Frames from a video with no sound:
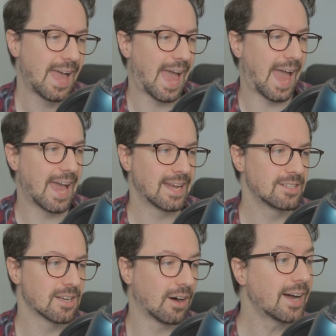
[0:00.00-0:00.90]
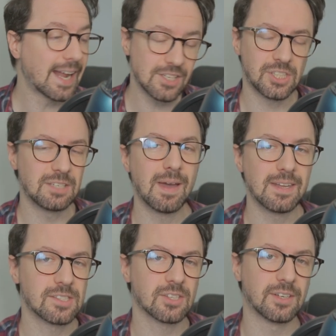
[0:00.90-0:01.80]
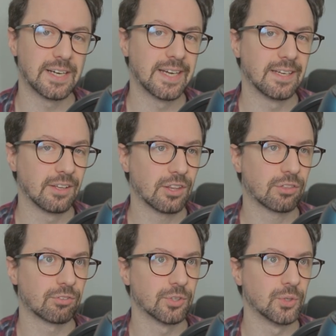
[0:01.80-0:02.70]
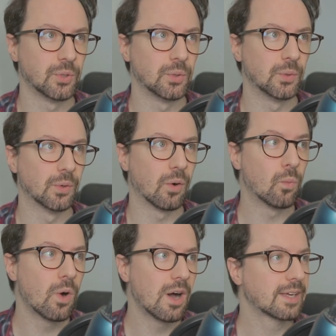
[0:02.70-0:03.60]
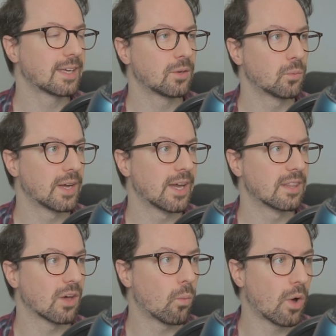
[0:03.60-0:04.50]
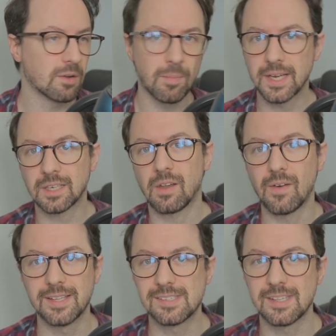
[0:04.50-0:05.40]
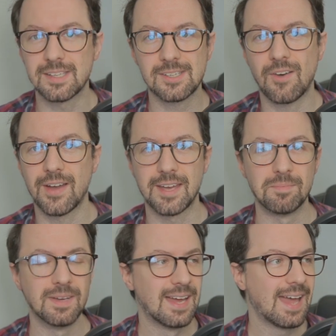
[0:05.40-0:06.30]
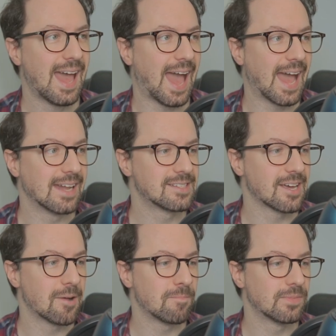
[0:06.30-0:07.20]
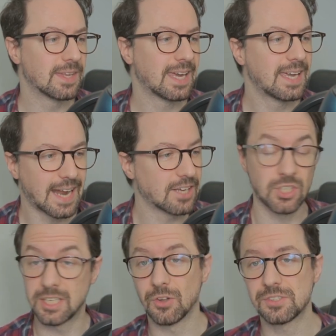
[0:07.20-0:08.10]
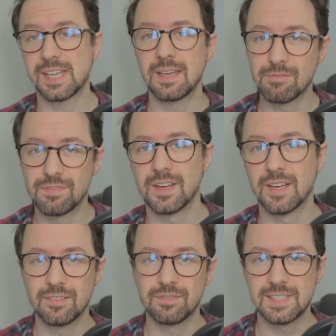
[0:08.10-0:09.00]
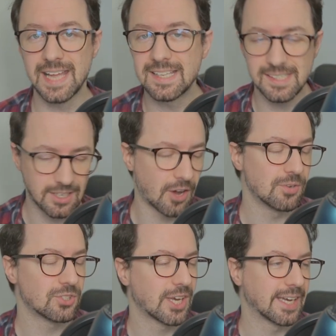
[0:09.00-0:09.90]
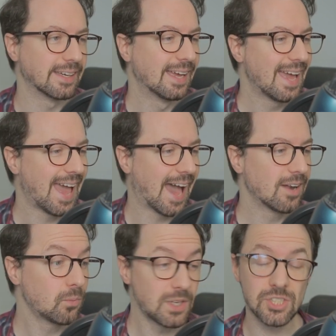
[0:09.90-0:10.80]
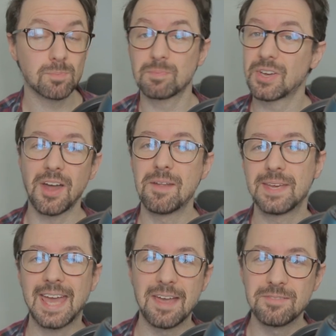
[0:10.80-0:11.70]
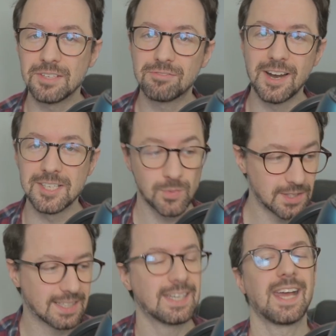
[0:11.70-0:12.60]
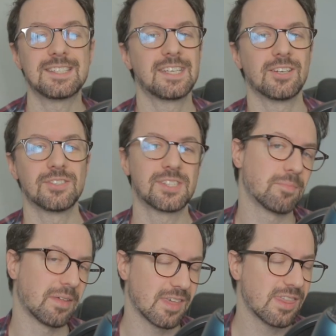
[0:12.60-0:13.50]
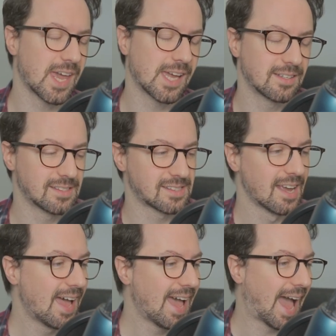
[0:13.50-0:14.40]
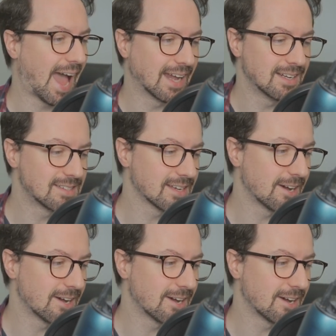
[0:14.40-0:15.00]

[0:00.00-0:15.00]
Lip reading: And I'd actually met this guy through working with one of my clients at the time. And he'd actually gone to him for dating coaching. And we just kind of became good friends. We'd connected on some other things. And